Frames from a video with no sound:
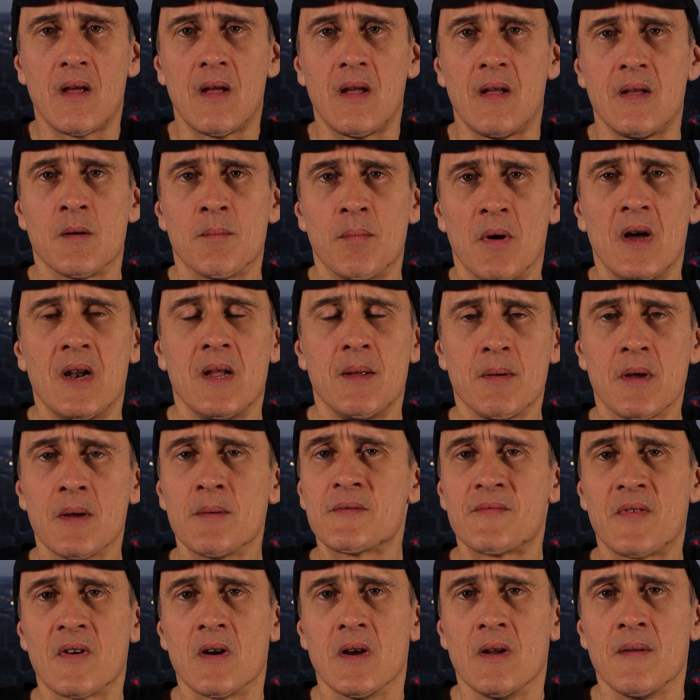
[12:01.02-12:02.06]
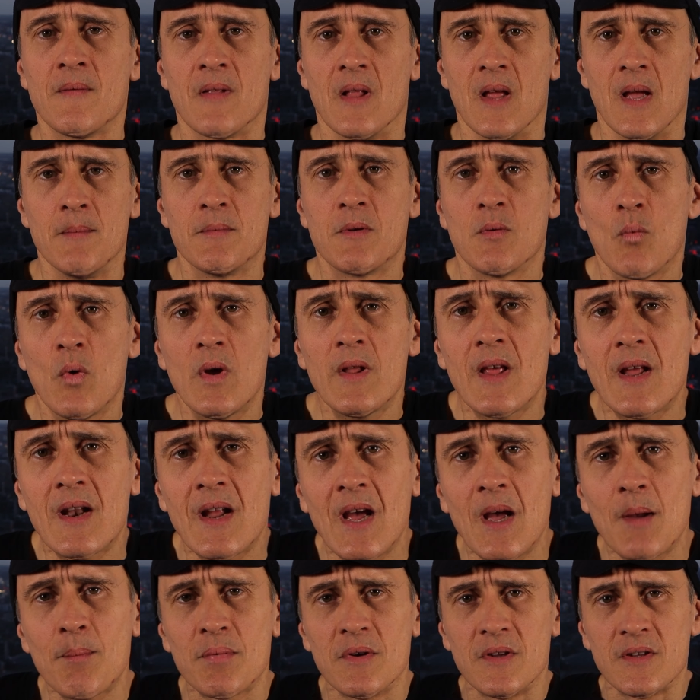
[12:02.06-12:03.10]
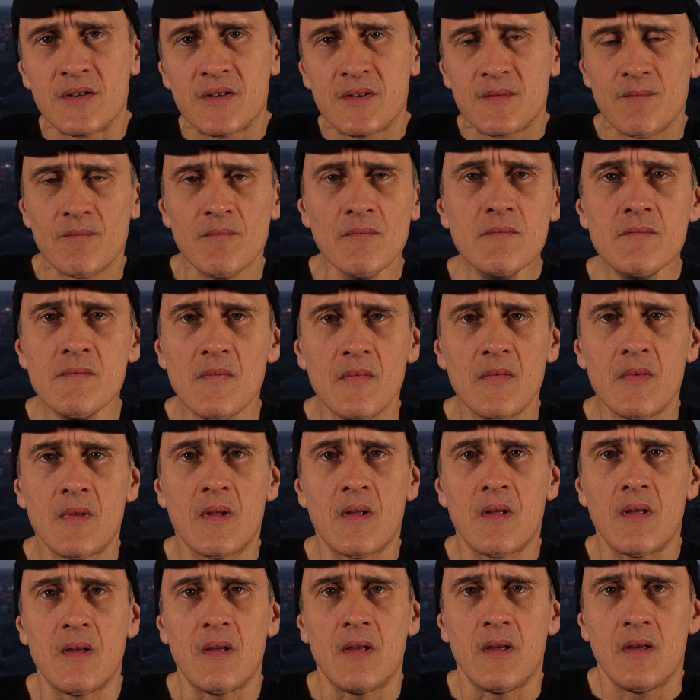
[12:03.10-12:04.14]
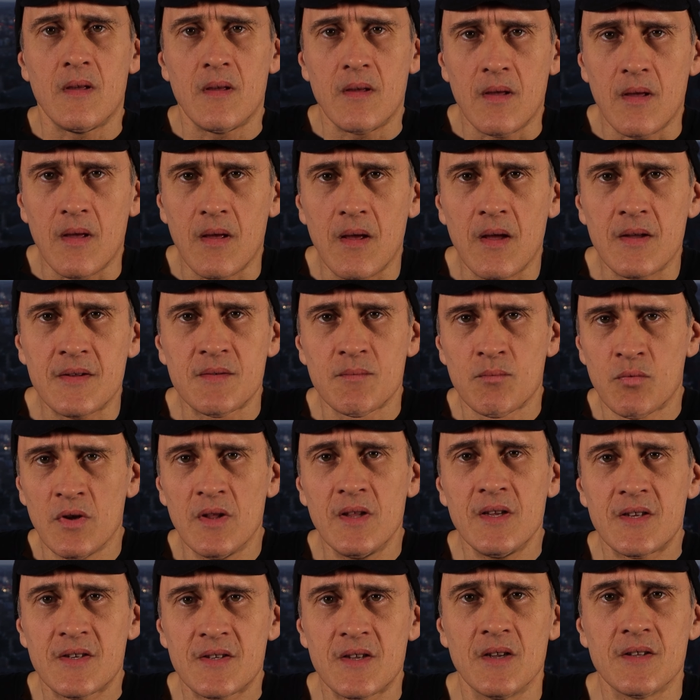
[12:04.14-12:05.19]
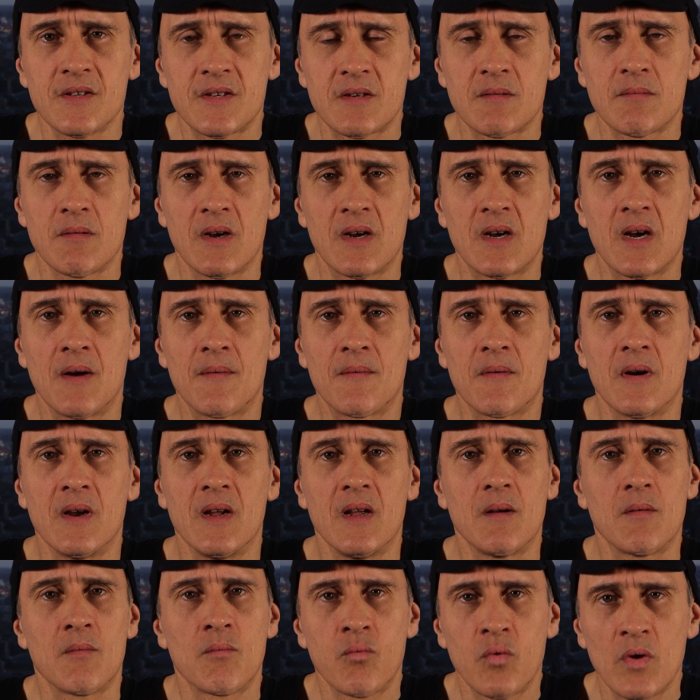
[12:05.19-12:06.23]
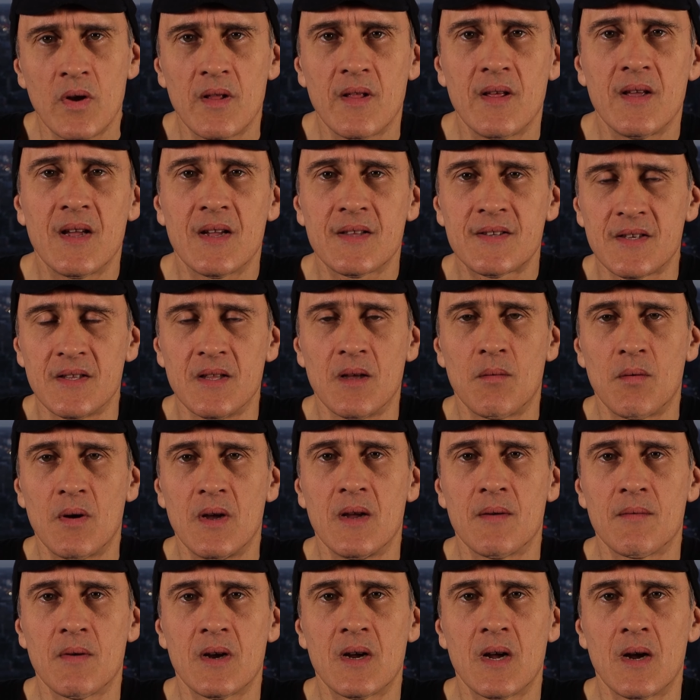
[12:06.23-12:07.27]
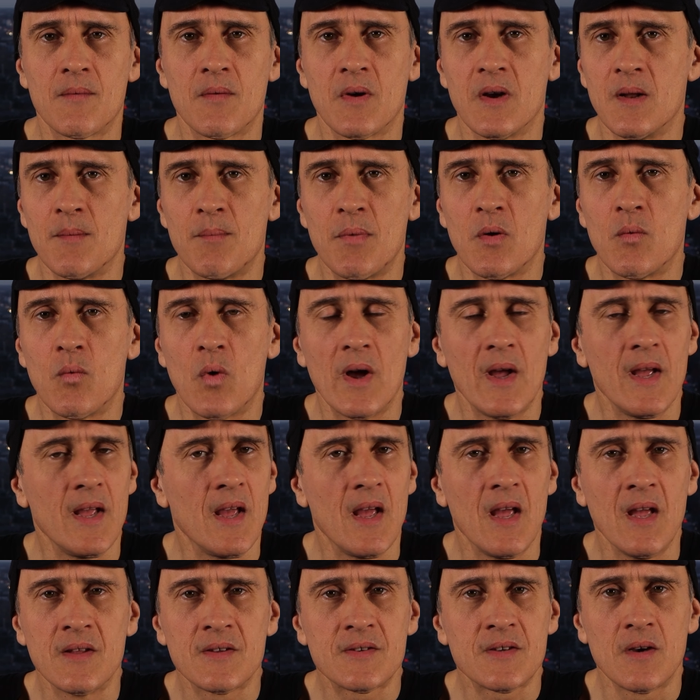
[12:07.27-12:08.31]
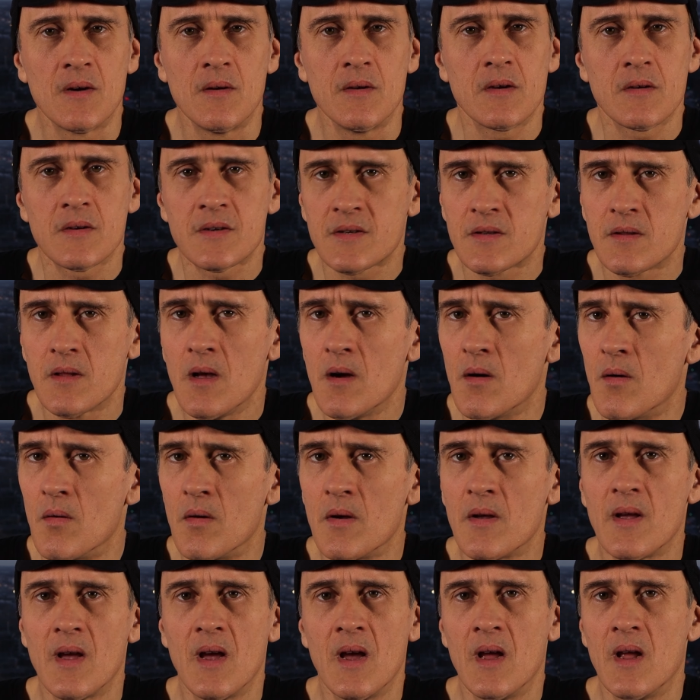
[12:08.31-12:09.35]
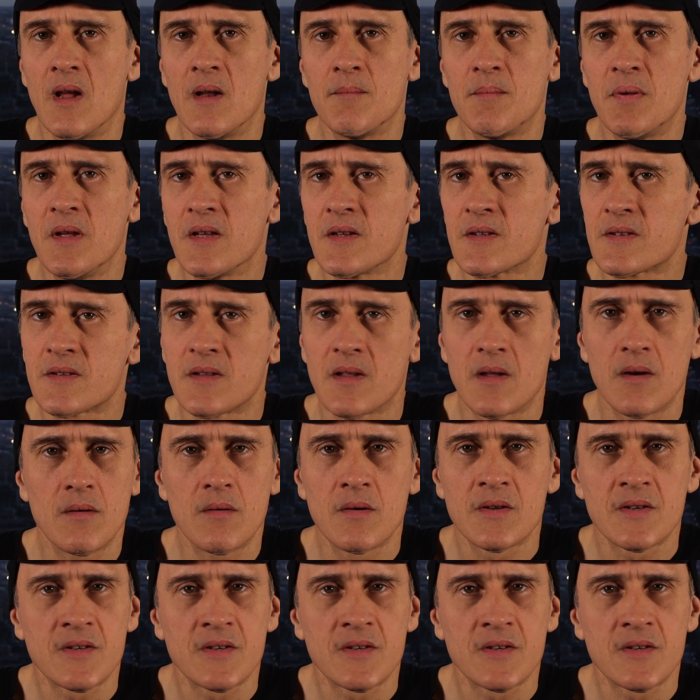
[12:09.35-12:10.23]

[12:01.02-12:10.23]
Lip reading: your body becomes very inflamed. And when that happens, it really stunts your recovery. It really gets in the way of recovery in a big way. And so you're slow, and being slow